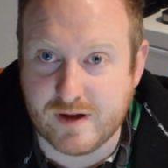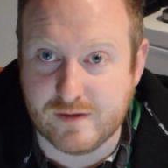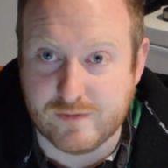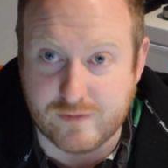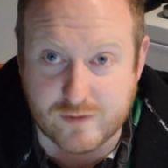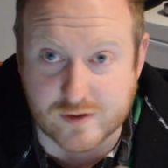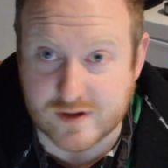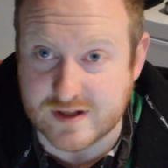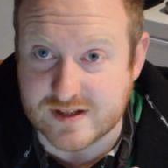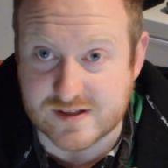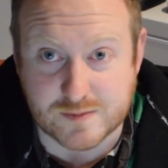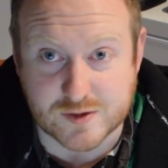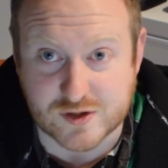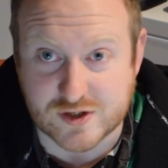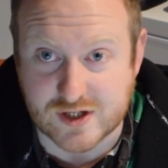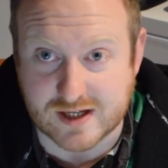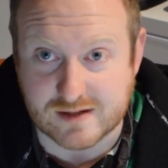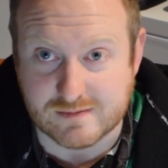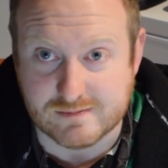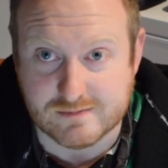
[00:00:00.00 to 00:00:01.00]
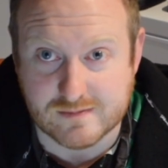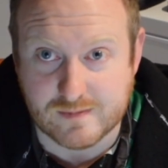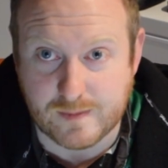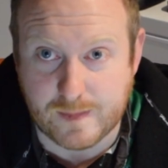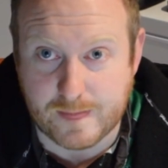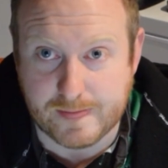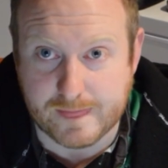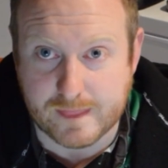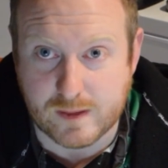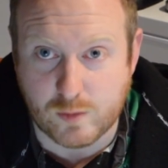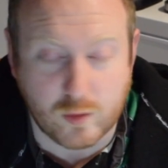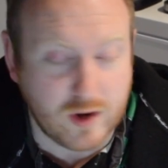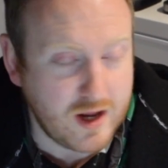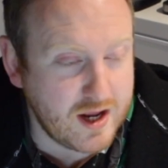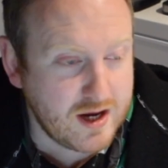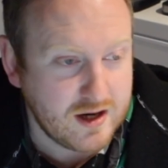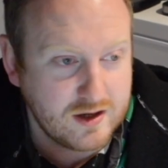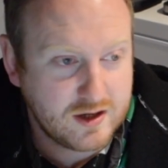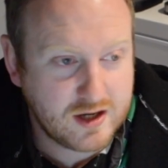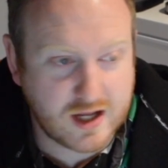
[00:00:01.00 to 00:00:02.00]
for this machine.
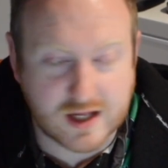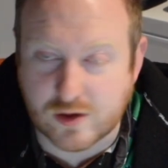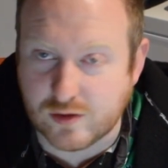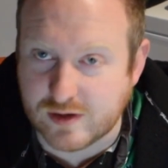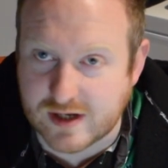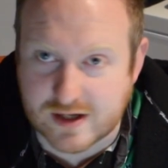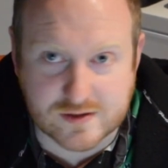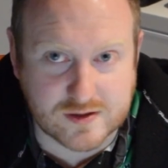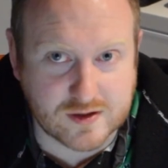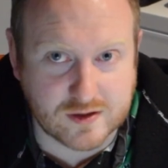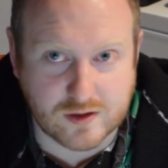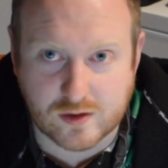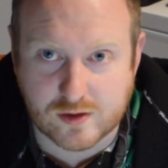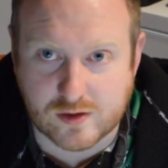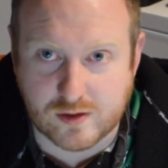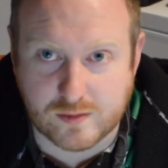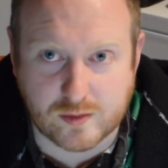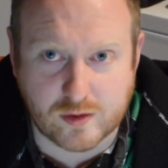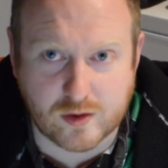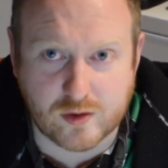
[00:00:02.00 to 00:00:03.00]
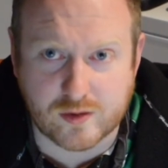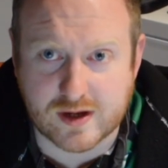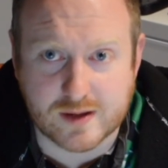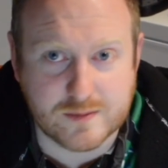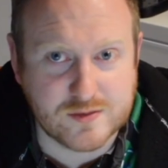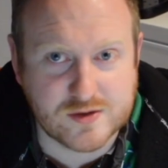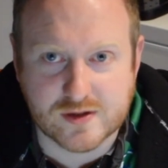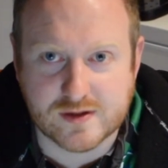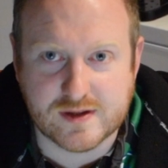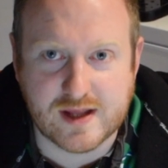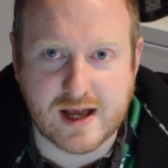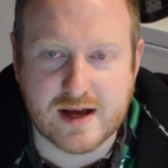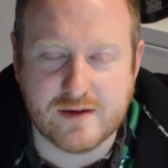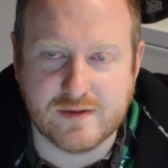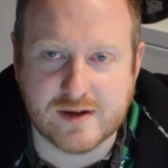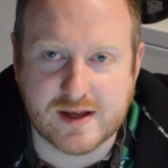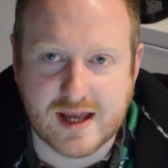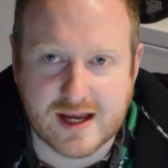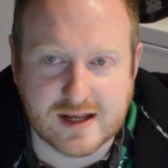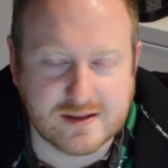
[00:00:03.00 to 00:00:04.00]
Like go down to your local brewery, I'm sure they have
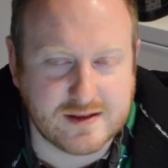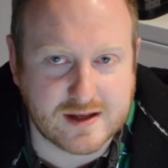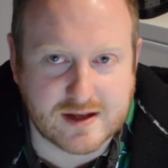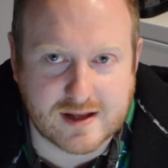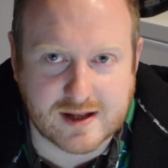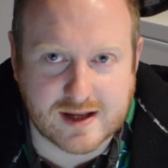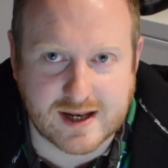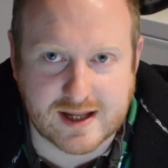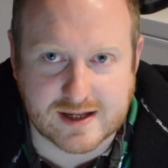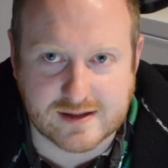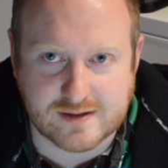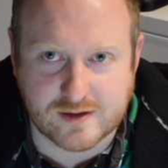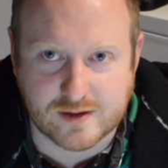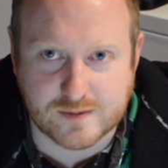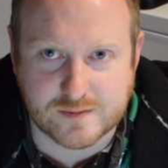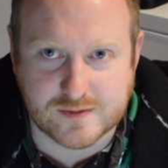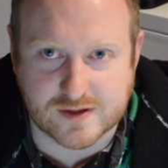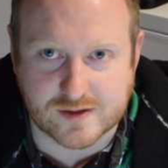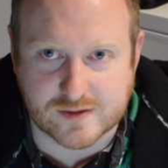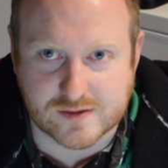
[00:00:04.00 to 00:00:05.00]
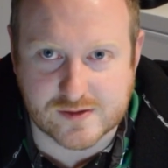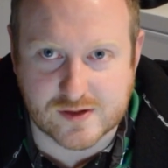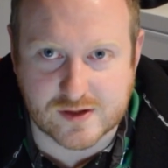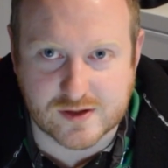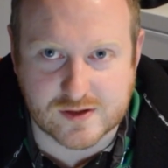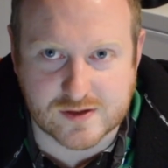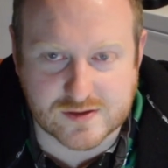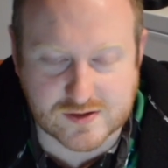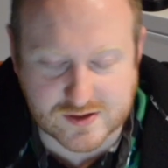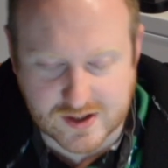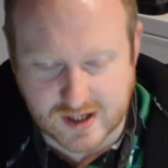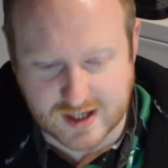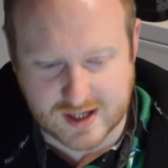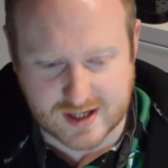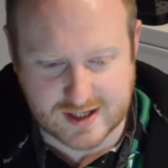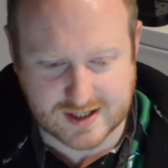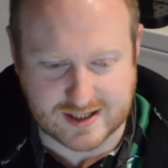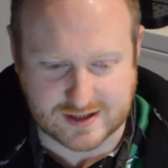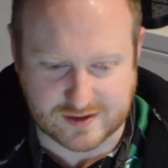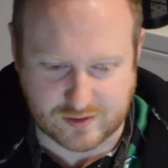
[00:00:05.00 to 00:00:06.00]
a keg that you can connect it up to. So you just
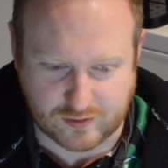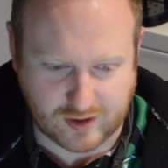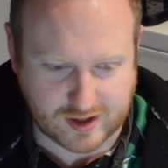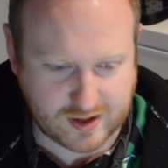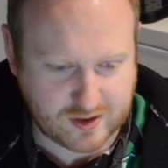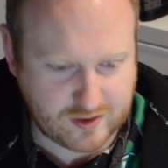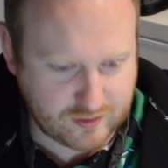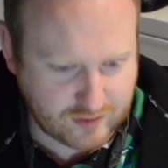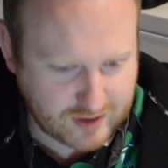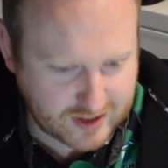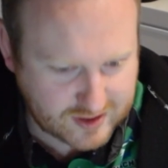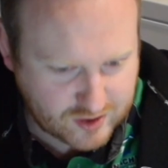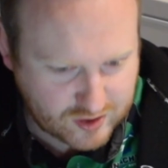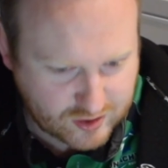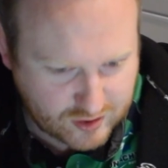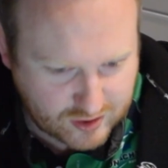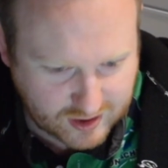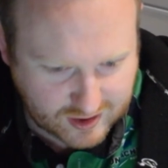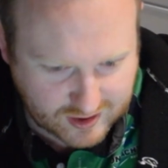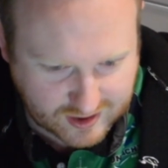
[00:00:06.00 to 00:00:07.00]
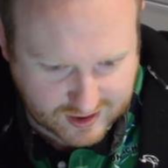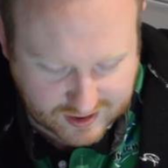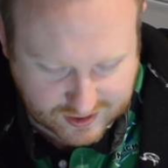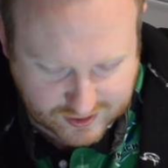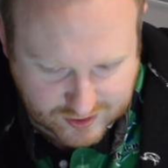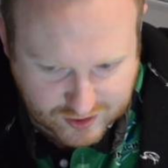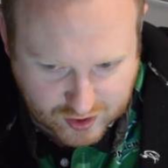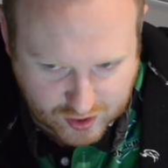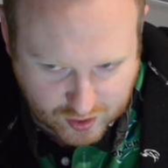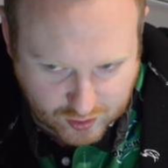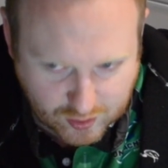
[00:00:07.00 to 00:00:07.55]
get the right coupler, get